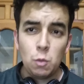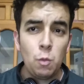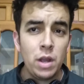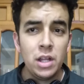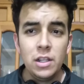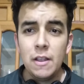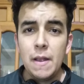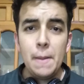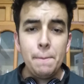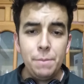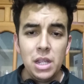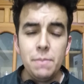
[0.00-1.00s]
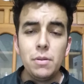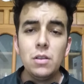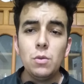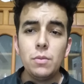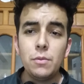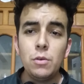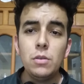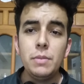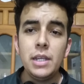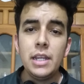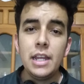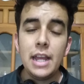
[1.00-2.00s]
Well, people will
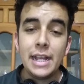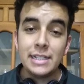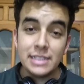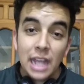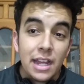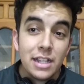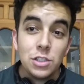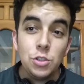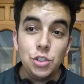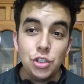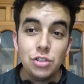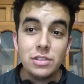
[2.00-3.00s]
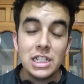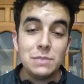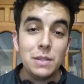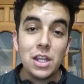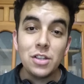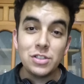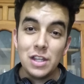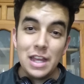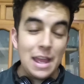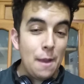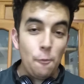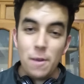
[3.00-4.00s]
be excited to use this because
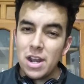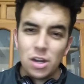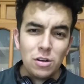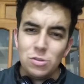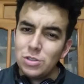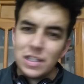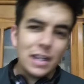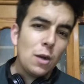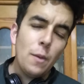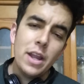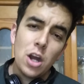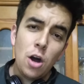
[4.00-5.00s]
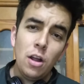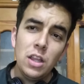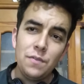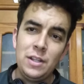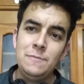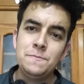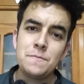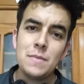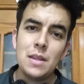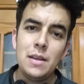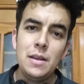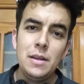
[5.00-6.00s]
we are going to take away all of them.
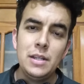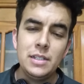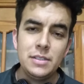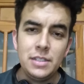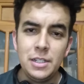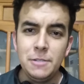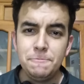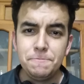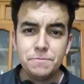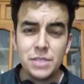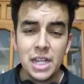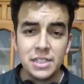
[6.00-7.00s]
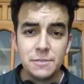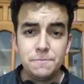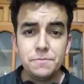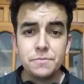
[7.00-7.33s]
See? Yes?